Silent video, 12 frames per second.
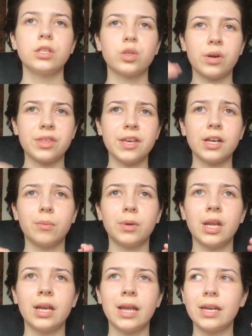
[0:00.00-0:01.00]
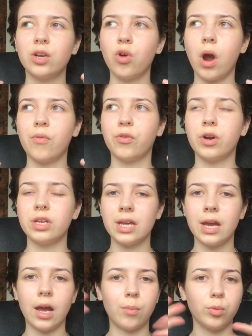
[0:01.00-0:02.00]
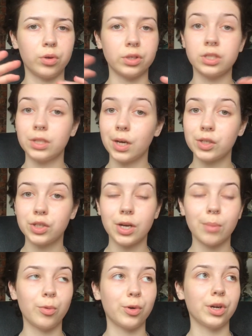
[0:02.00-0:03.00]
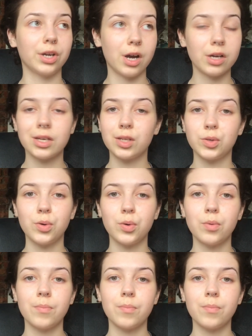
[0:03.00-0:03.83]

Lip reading: So I think I'm going to let it grow out for a year. I'm not going to touch it, I'm not going to cut it at all,